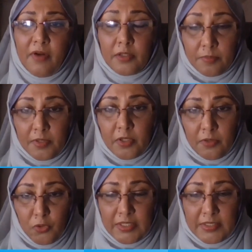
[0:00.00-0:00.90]
vulnerable
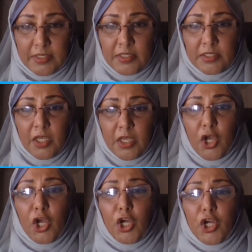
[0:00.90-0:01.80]
communities.
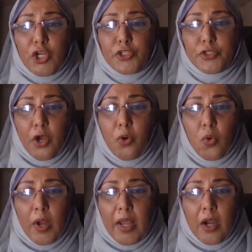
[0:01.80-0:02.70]

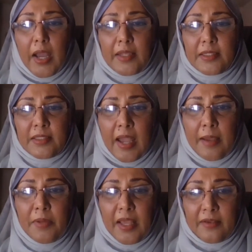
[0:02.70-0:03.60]
So at a
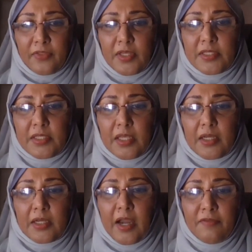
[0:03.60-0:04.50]
time like this,
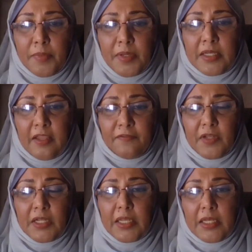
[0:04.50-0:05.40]
government
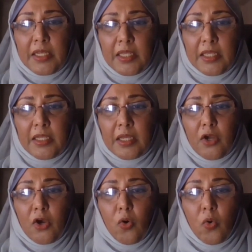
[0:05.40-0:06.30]
definitely need
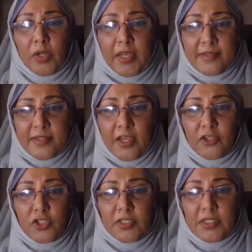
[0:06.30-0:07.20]

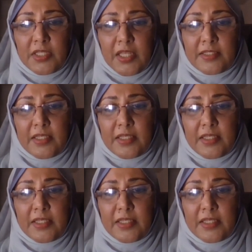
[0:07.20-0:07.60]
organizations